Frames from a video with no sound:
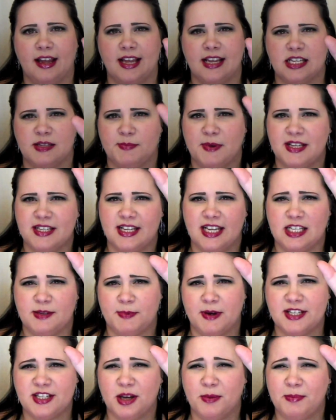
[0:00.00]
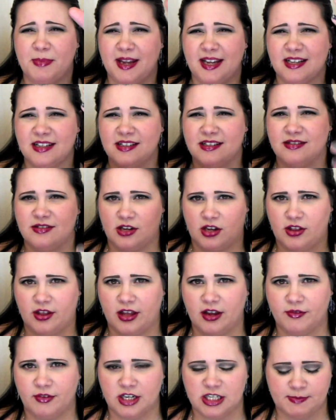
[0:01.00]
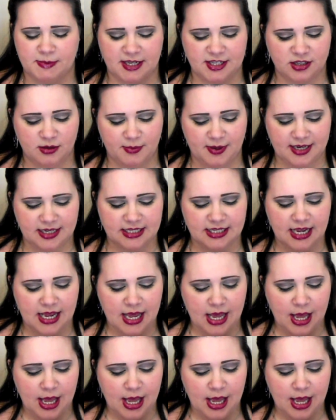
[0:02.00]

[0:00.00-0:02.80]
espresso beans, chocolate covered espresso beans,